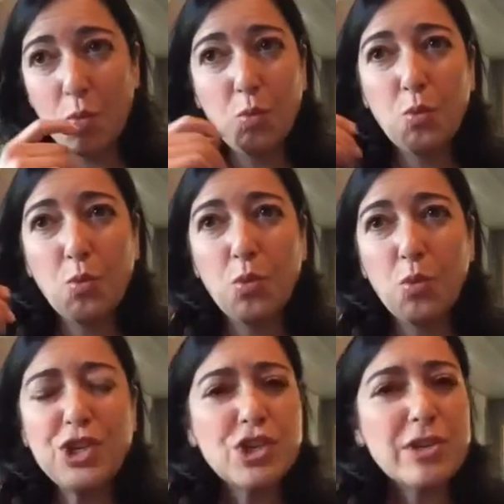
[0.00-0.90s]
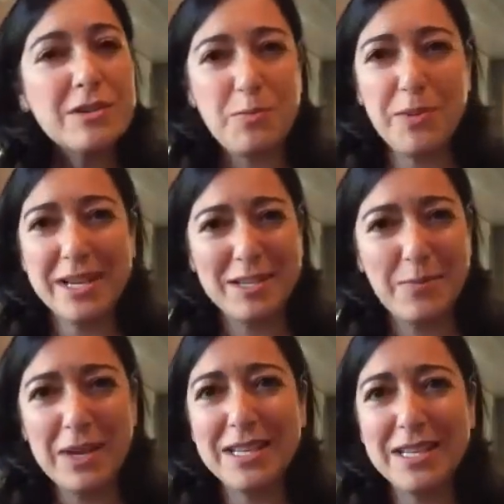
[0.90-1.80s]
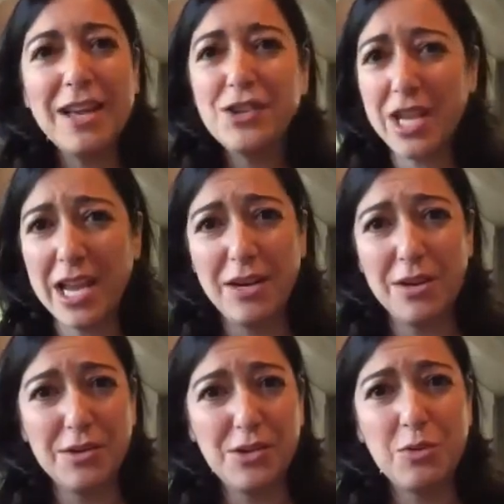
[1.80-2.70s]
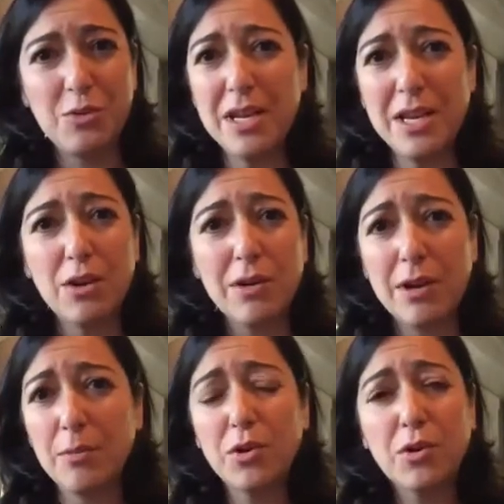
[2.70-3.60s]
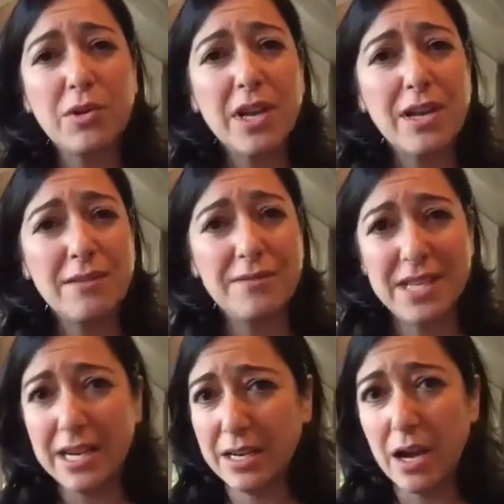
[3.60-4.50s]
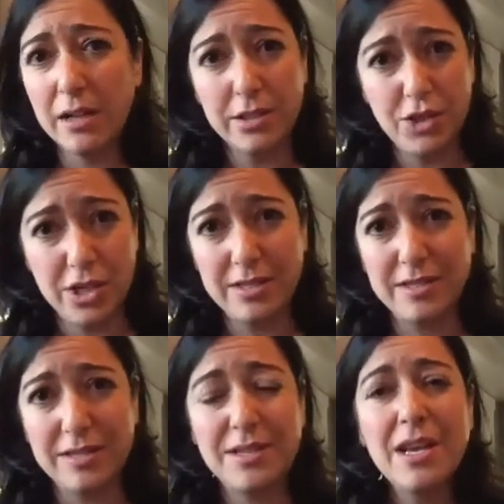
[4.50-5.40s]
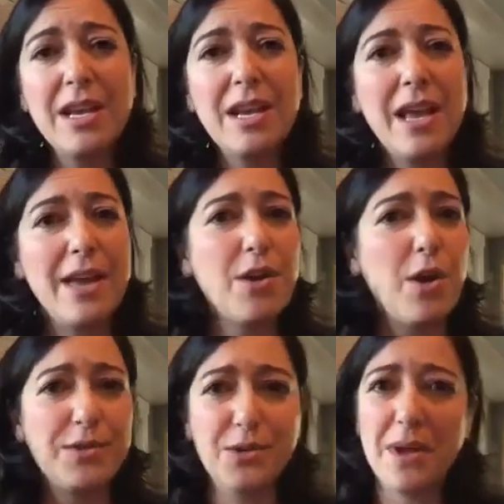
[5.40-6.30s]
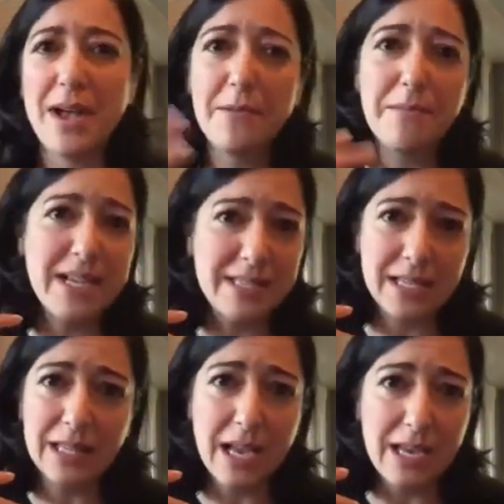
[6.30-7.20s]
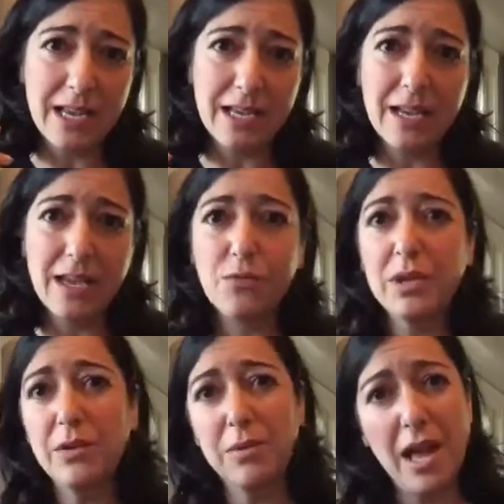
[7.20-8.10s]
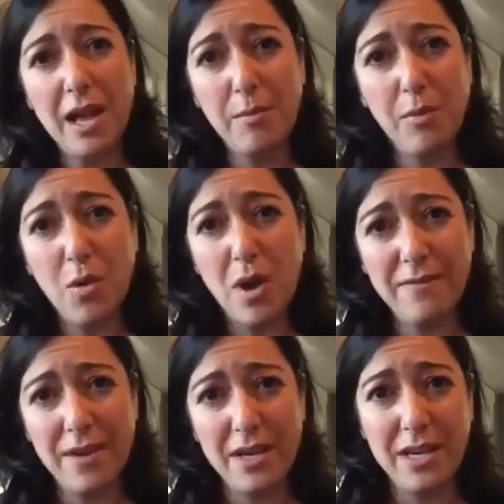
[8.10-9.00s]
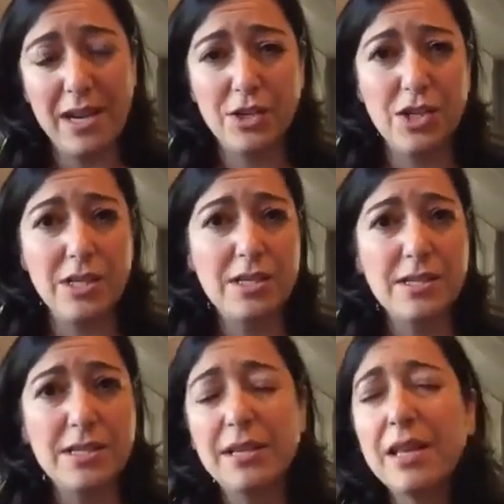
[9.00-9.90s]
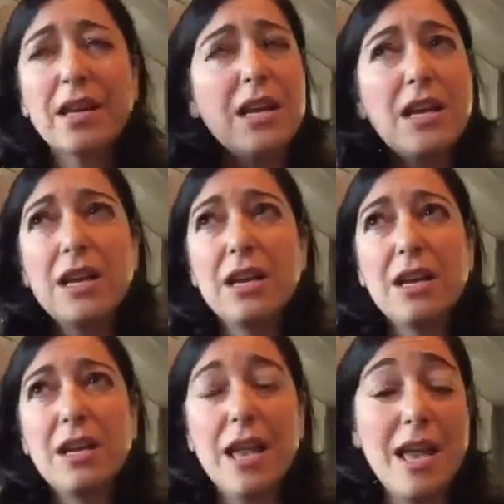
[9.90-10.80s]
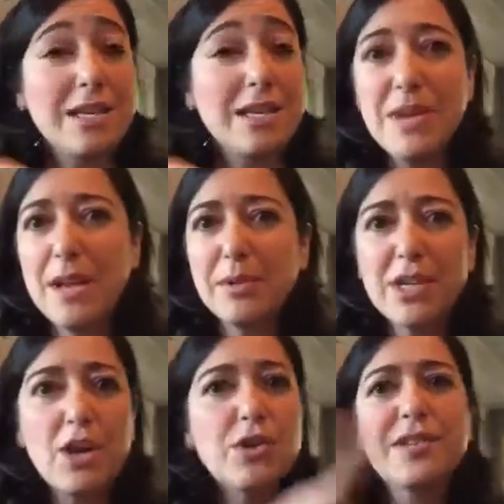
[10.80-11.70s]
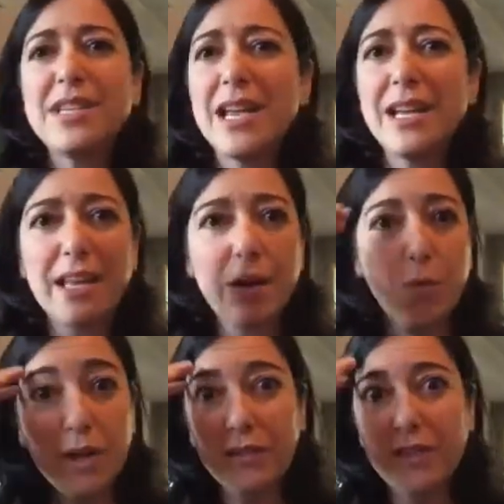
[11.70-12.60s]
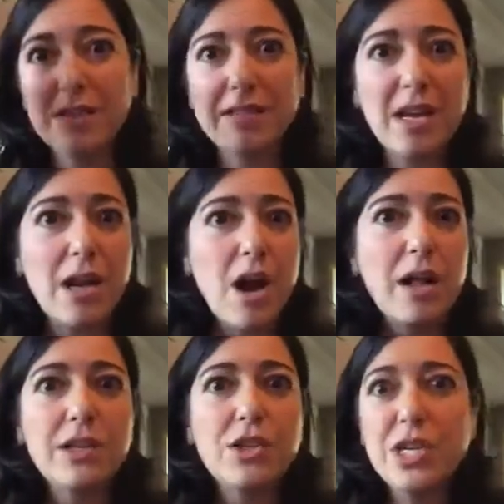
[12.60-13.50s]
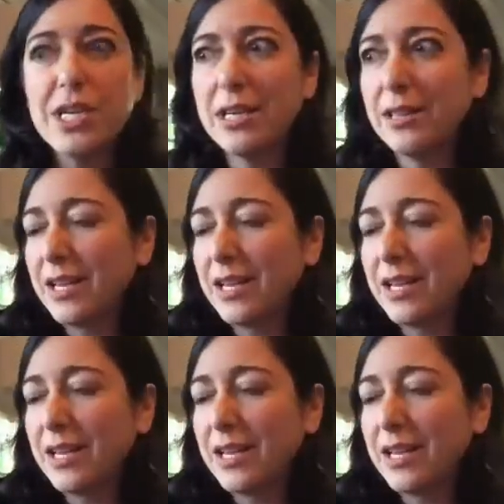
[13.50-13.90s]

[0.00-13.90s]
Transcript: We shouldn't be expecting educators to be incredible creative technologists and also have amazing lighting and really reliable Wi-Fi connections and to be able to understand like what's the psychology and like the